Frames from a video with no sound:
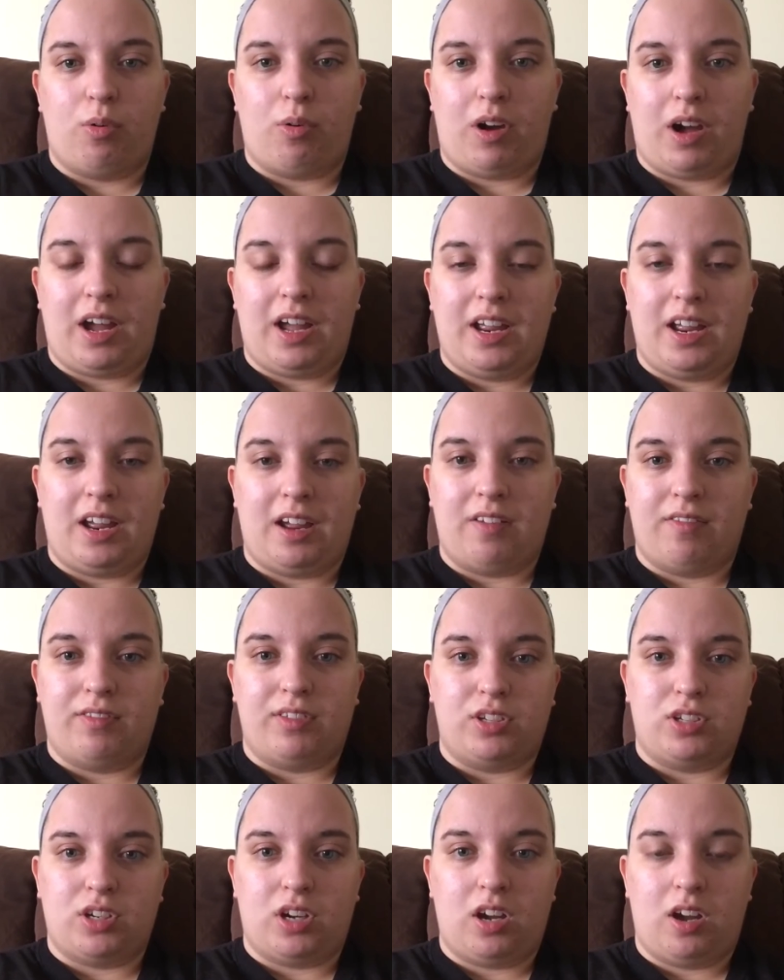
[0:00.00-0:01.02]
I have the
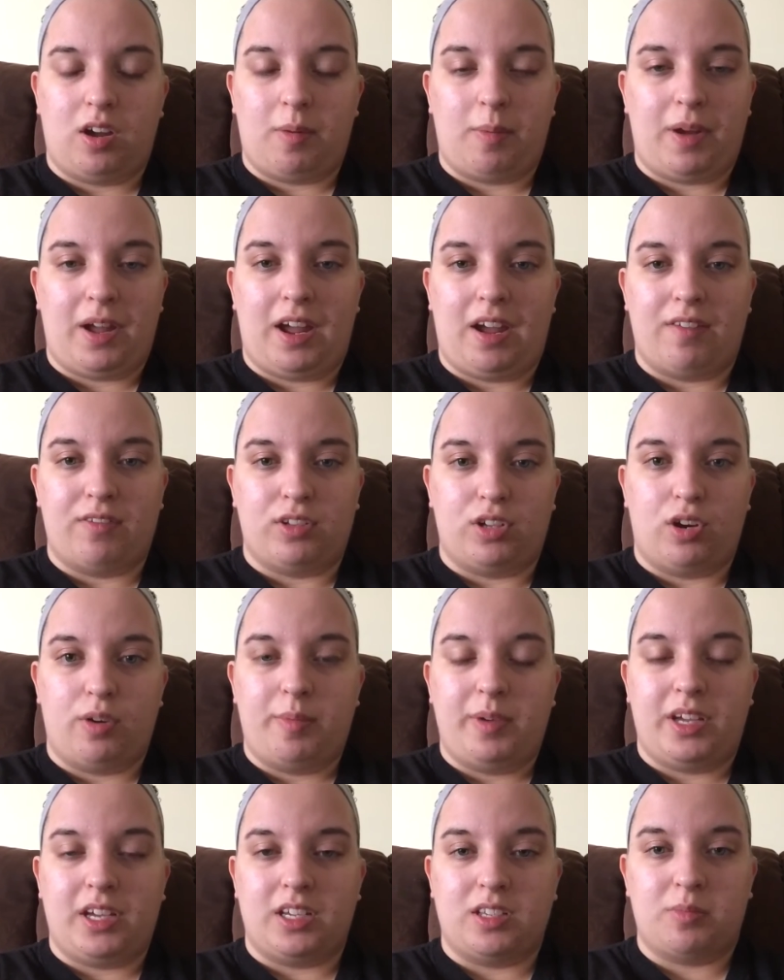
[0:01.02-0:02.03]
job, I have to go,
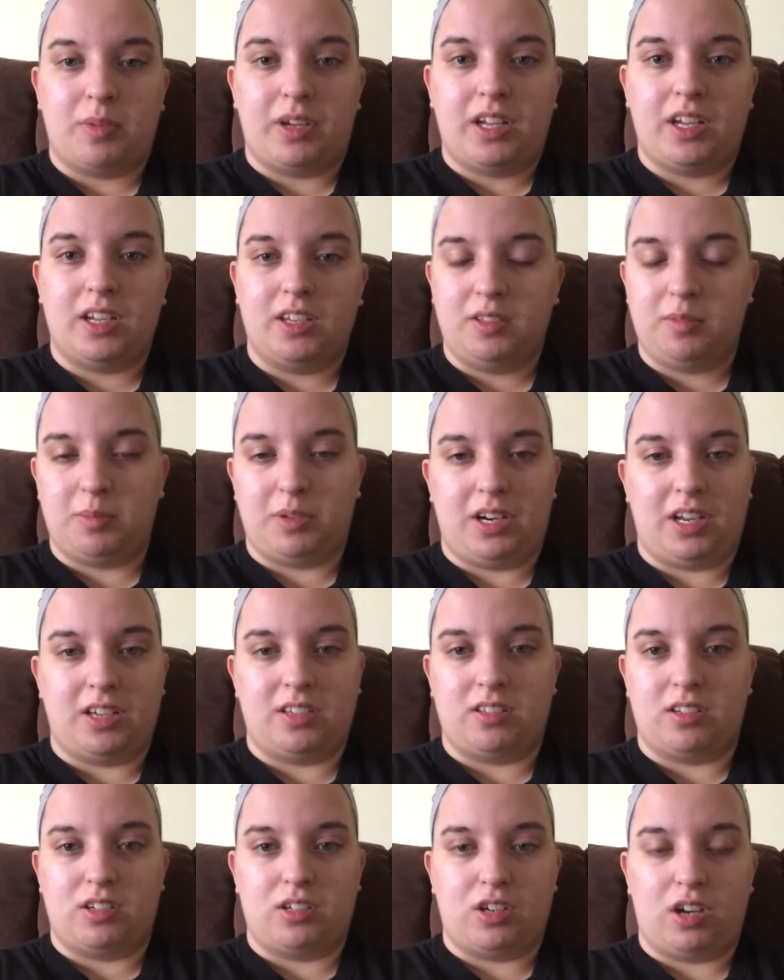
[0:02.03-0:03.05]
because my husband
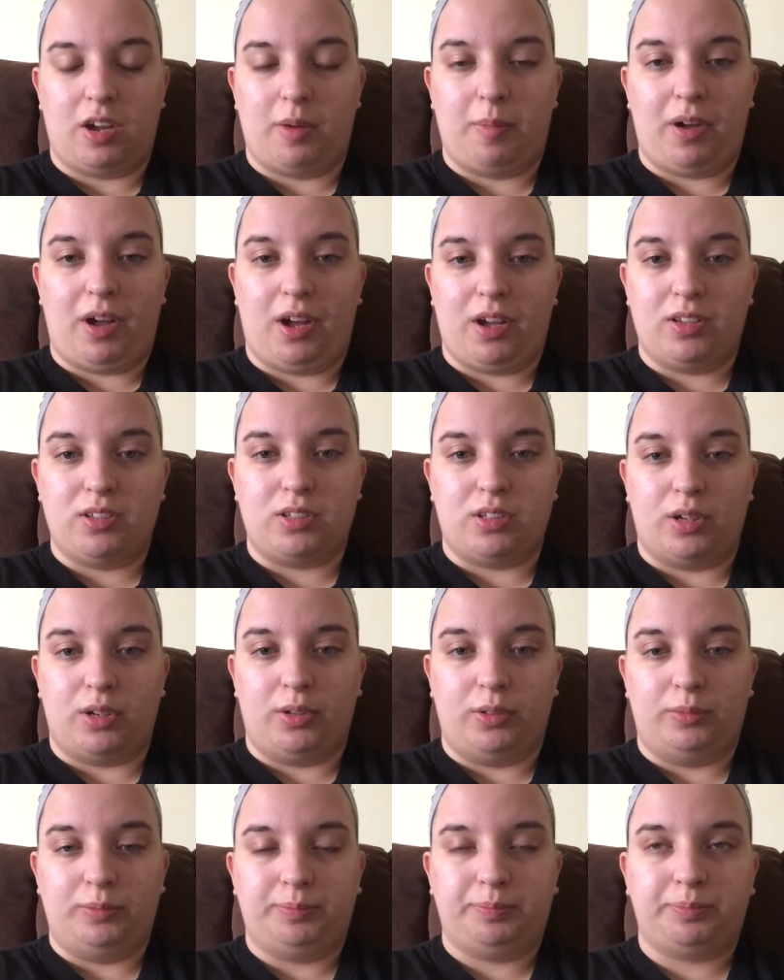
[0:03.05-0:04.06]
has a job
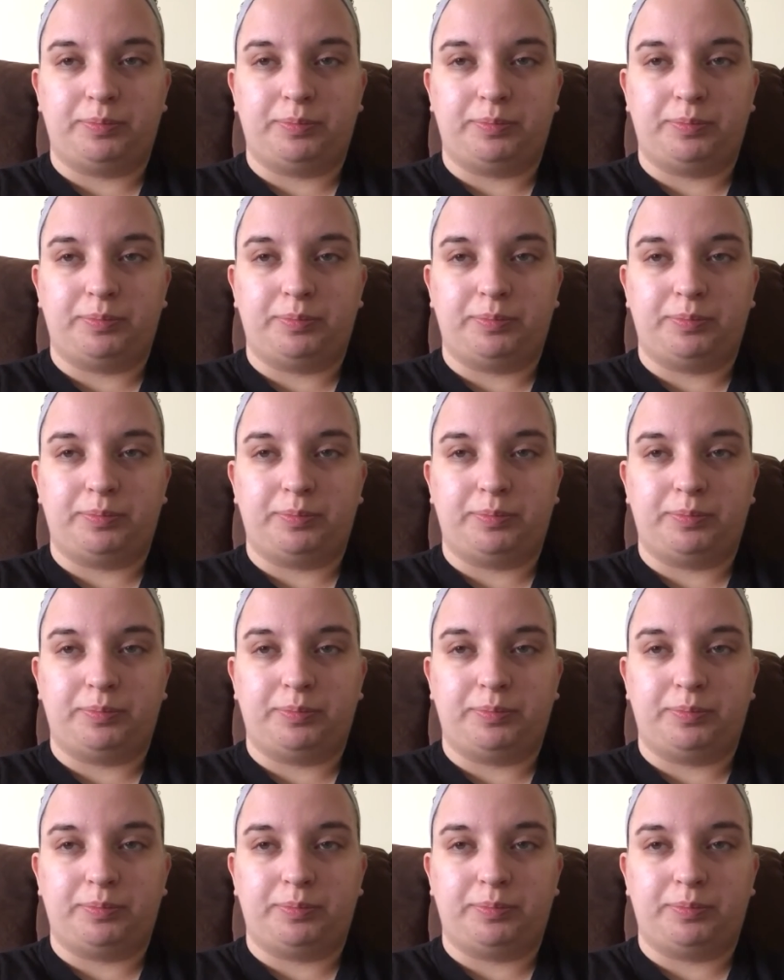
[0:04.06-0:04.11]
also.